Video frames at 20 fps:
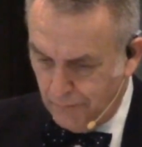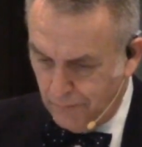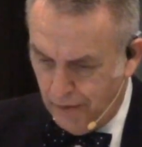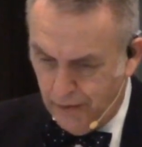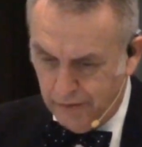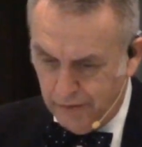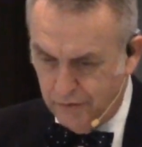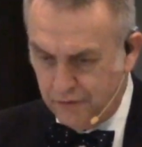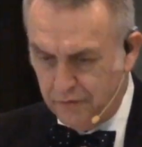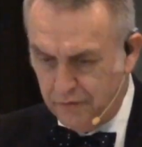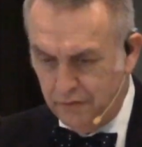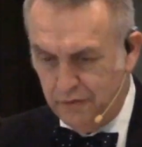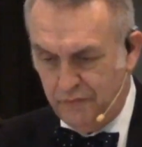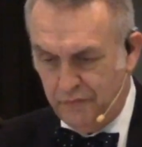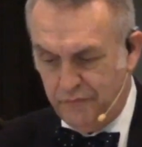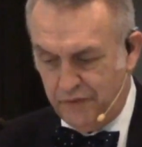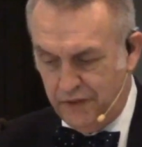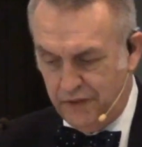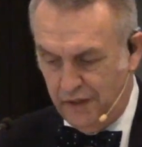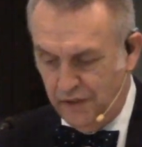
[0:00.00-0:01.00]
And the
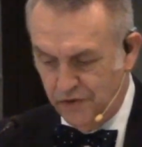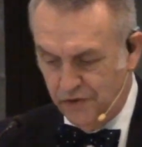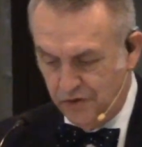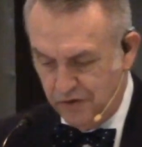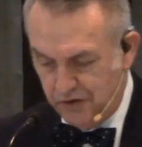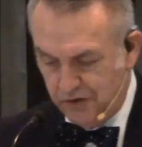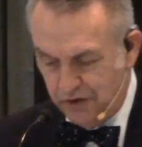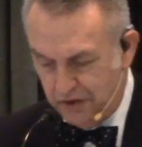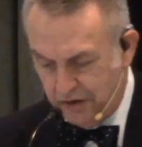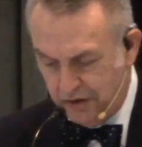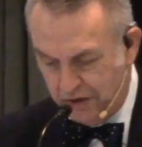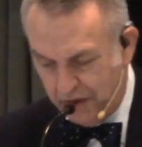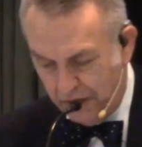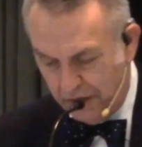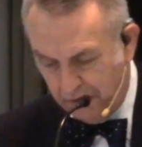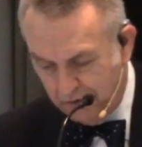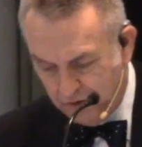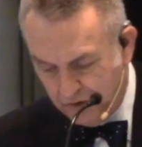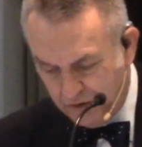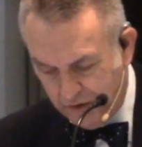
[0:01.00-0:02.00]
glorification
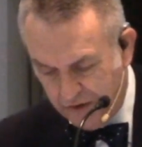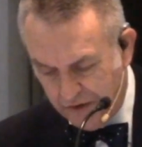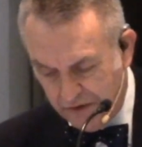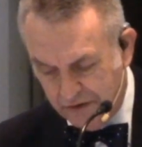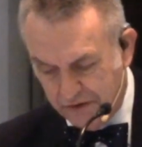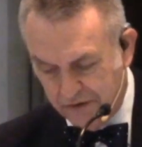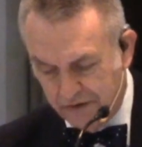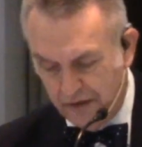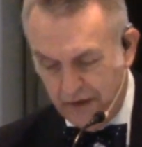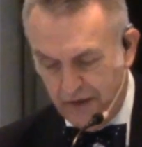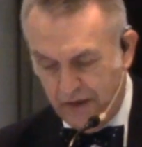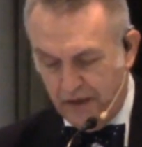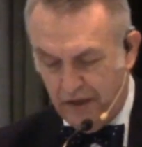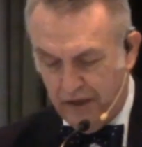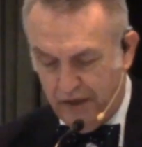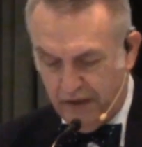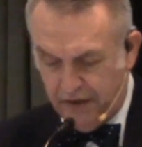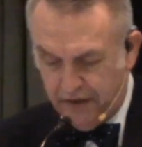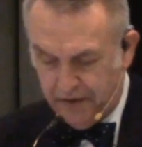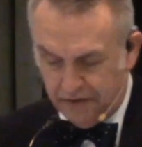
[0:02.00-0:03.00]
guarantees
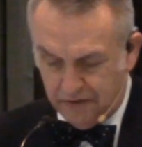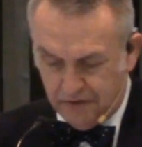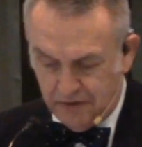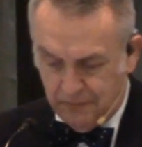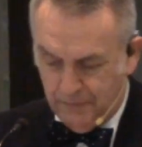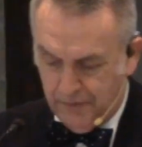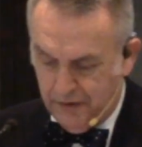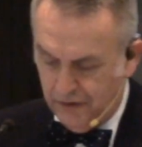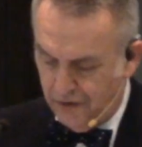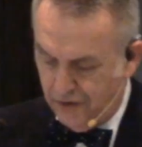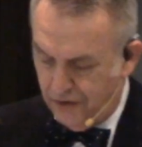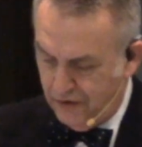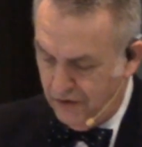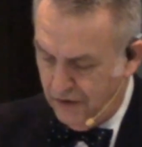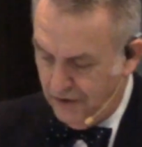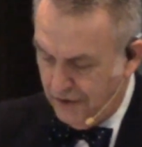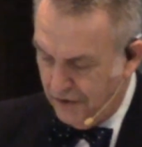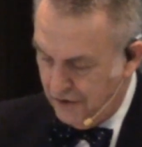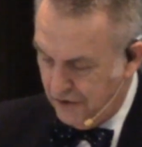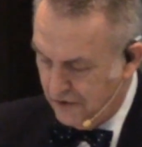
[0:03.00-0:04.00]
his dominion.
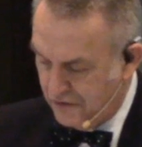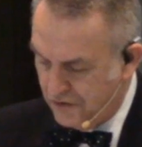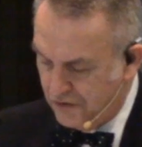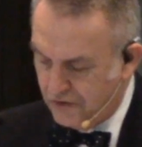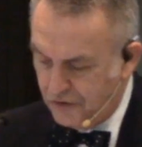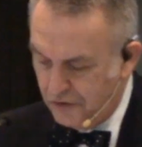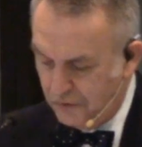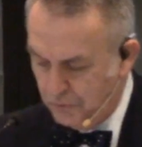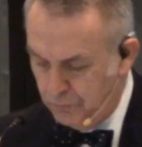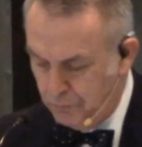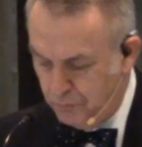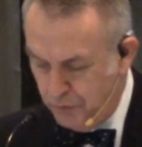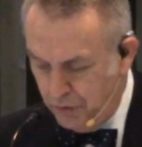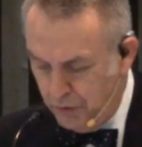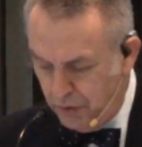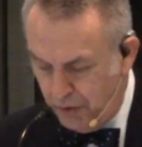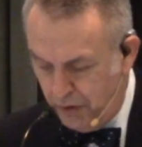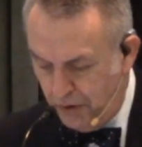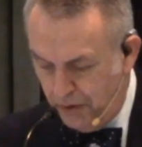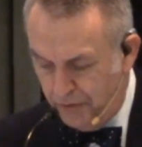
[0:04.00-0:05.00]
He is to
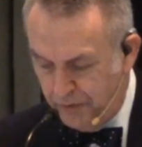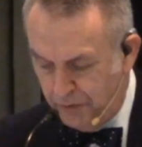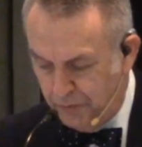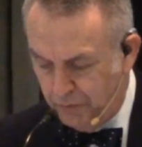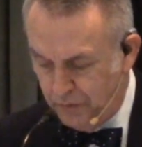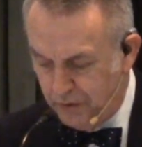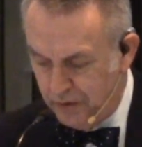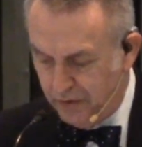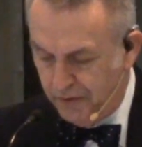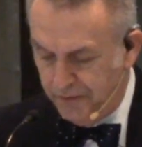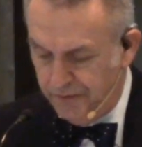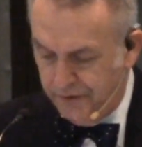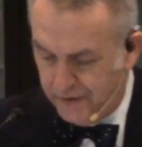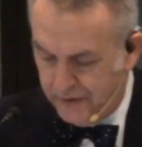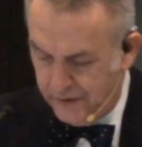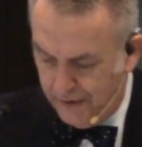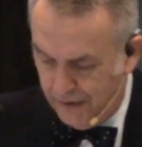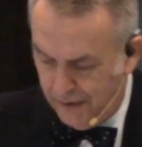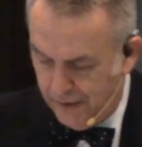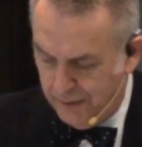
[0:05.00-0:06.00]
rule the world to
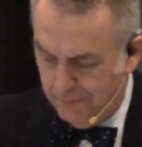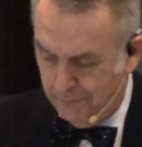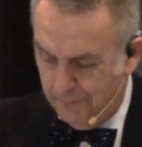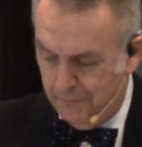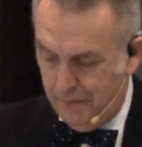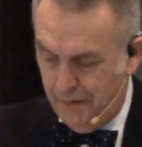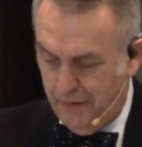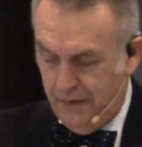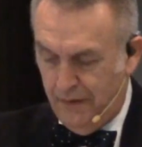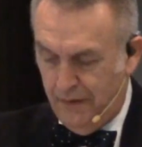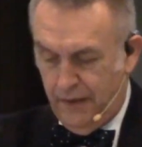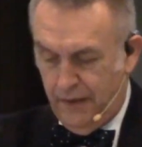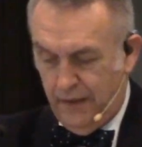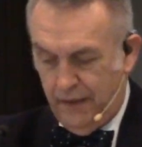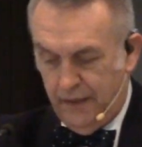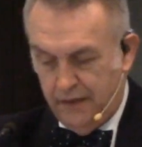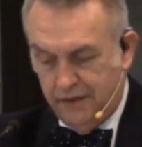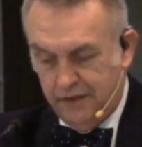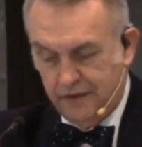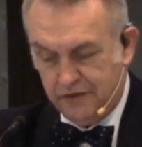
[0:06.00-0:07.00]
come,
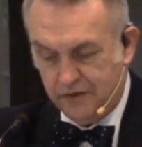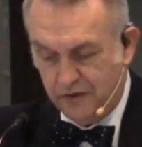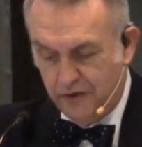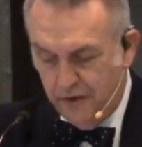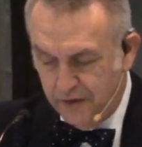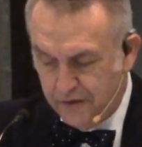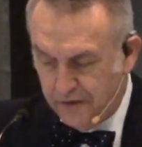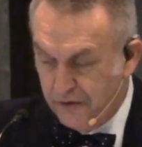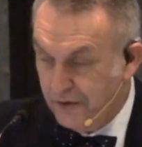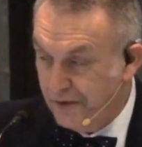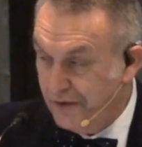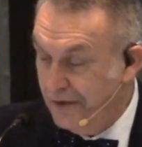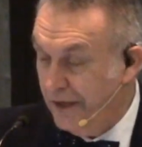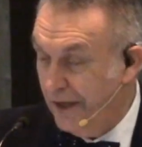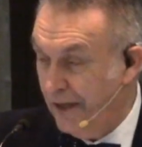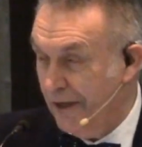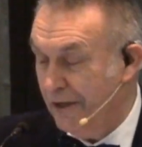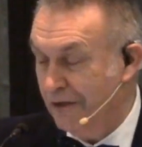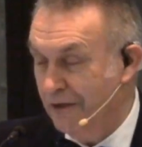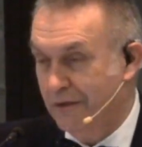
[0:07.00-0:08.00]
and he has conquered
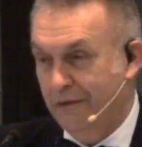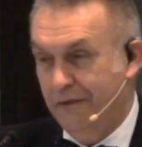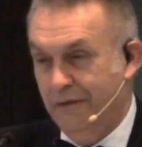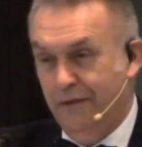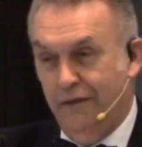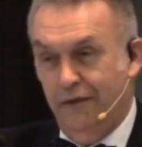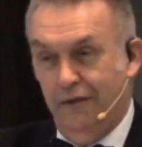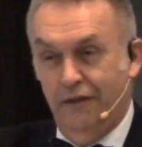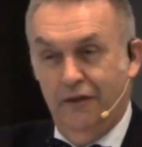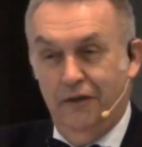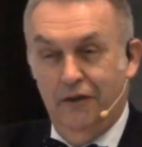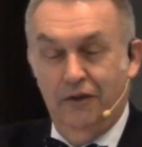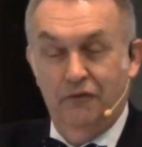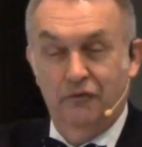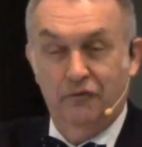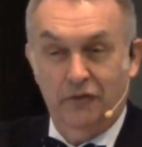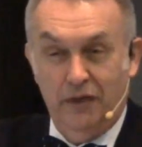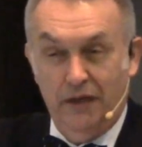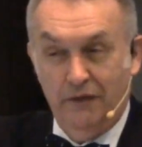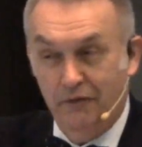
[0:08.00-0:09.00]
death
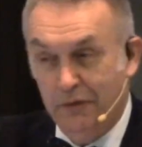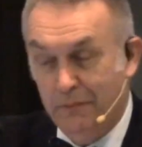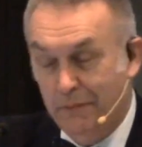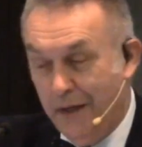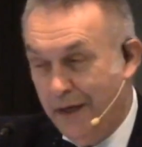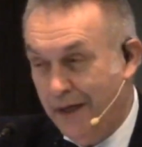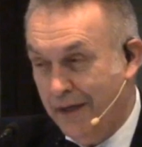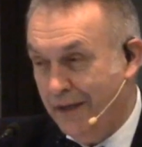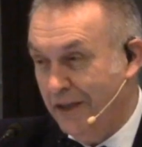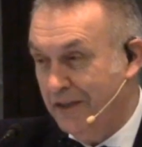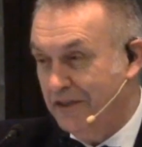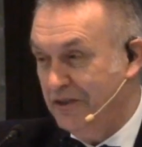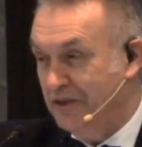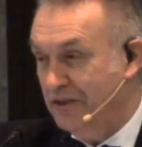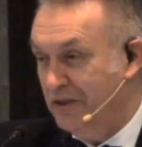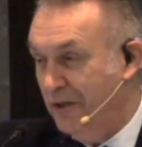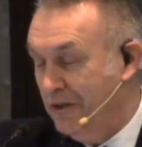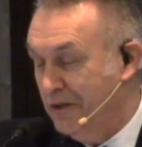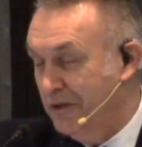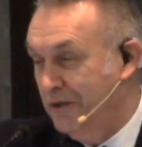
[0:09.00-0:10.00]
for every man. Has he
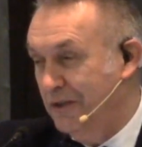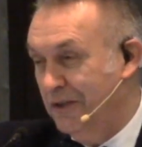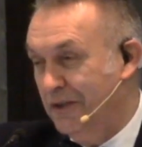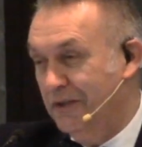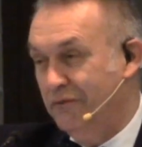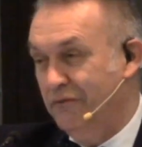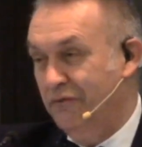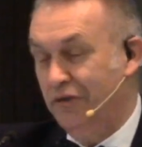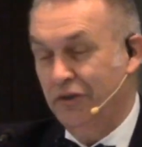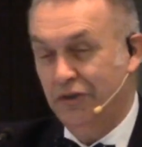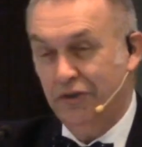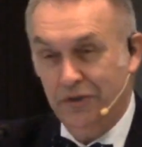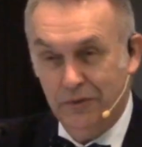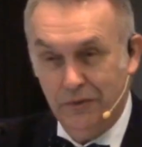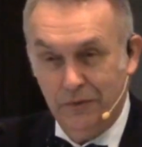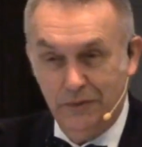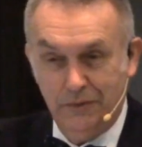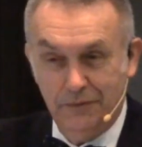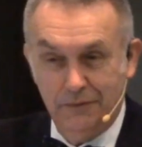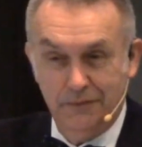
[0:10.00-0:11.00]
conquered it for
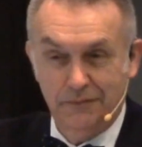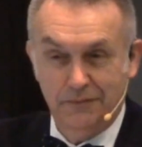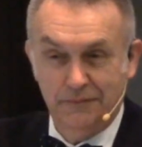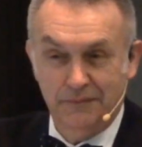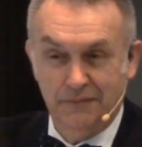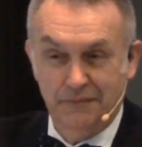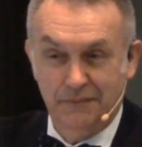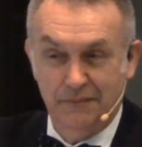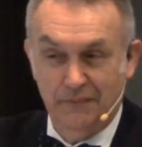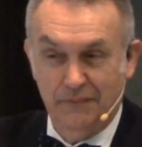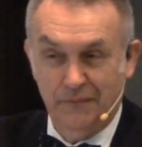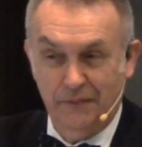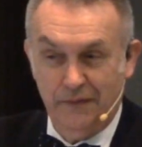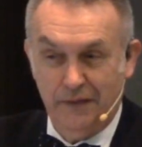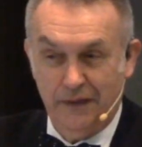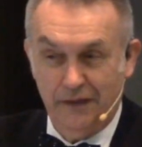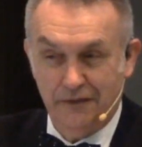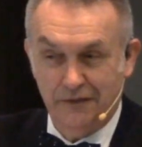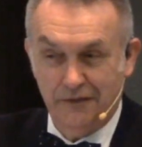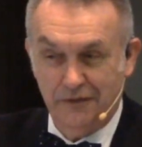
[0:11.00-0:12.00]
you?
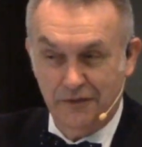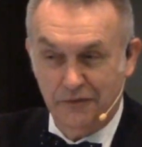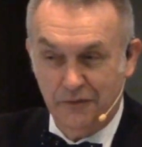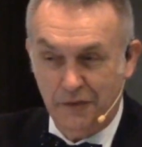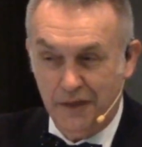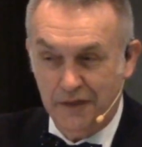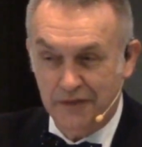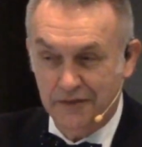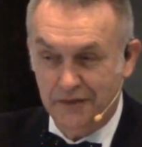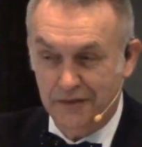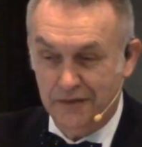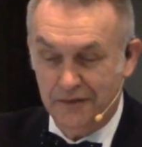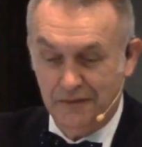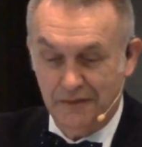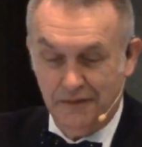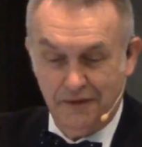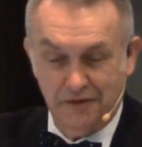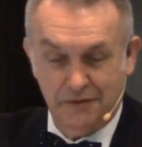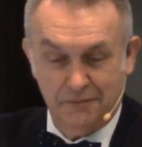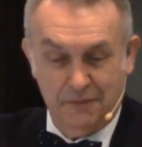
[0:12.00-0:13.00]
That's the question.
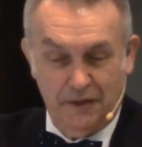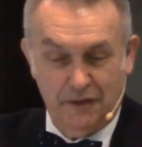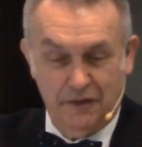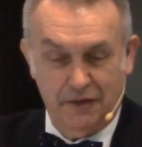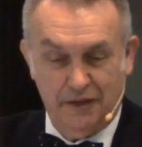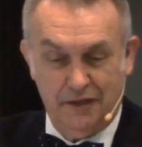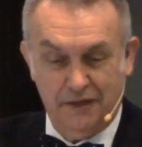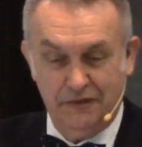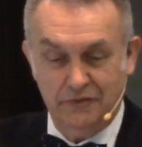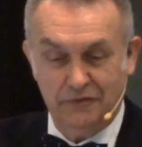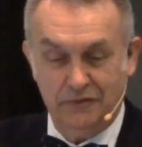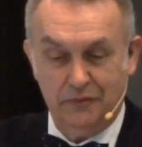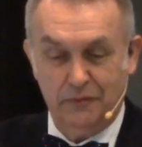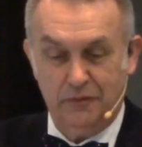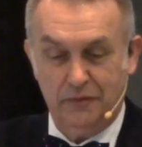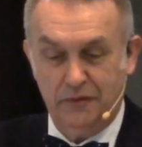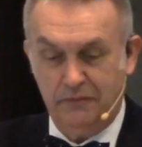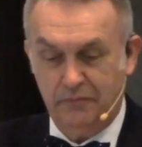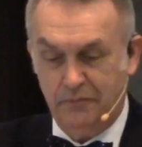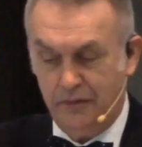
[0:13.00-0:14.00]
Let's bow our heads for a
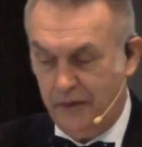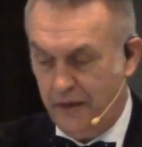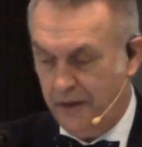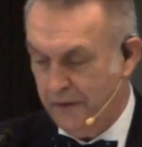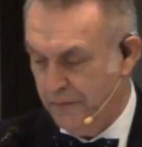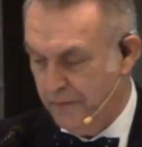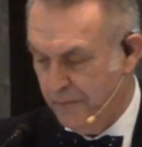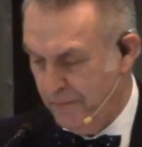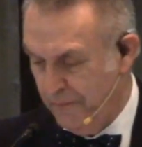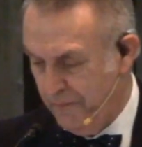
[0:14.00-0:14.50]
word of prayer.